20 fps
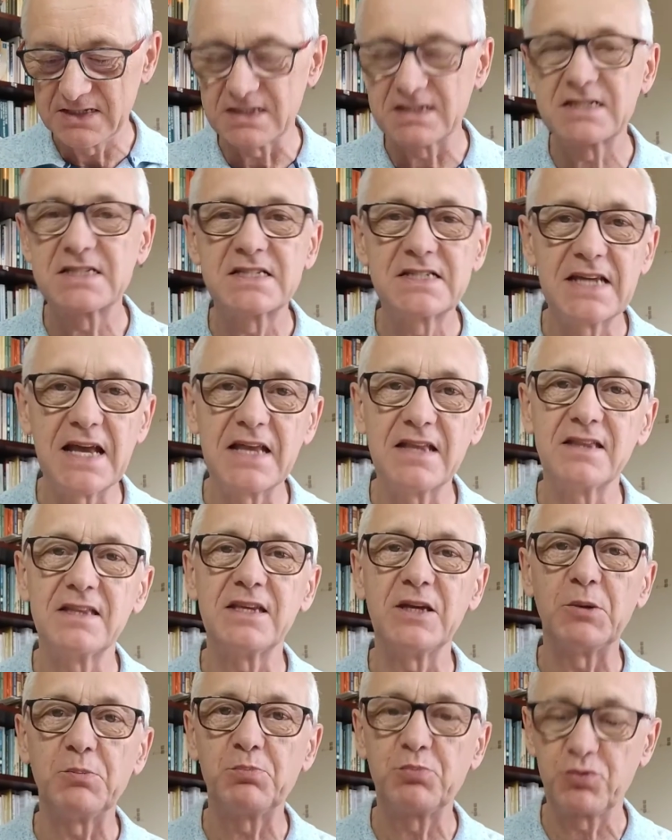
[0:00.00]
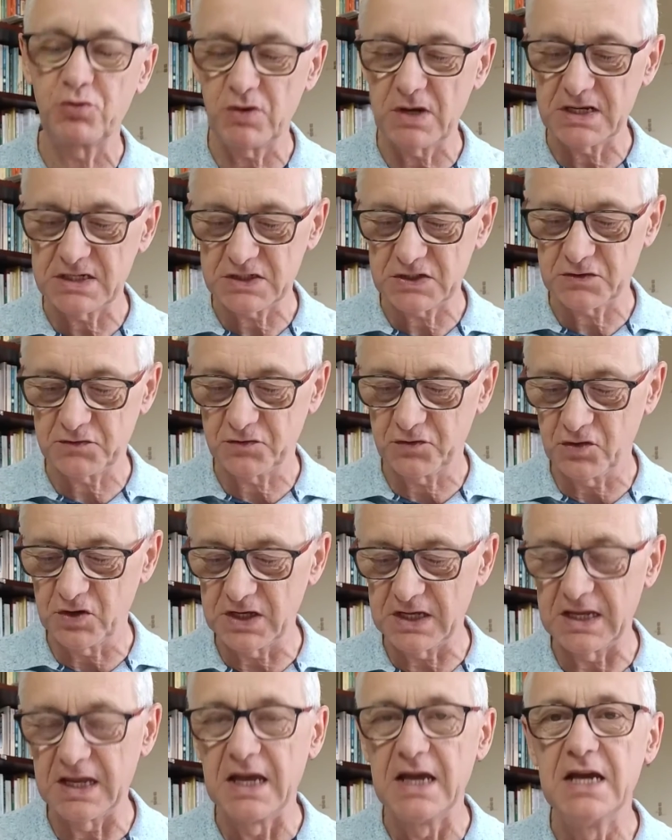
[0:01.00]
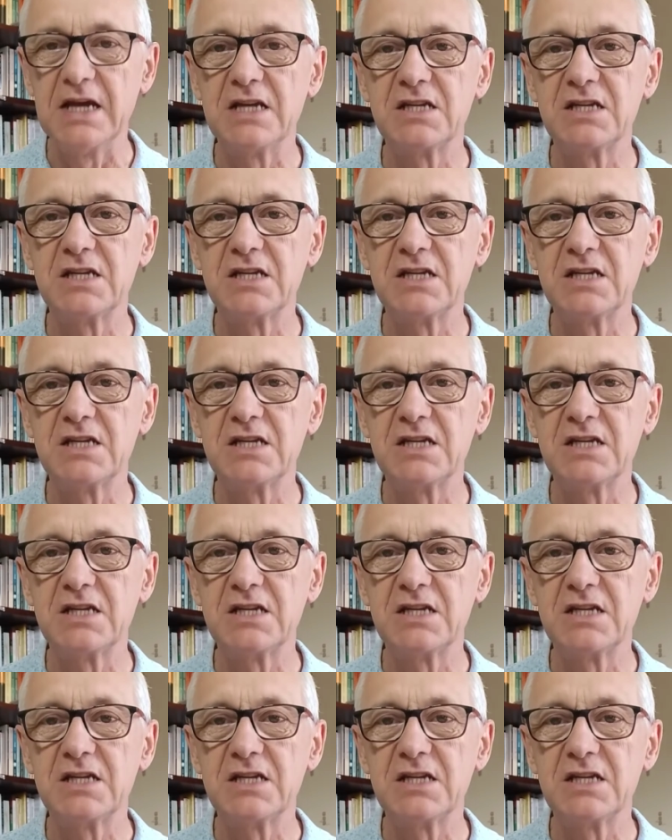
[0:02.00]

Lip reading: to set the oppressed free,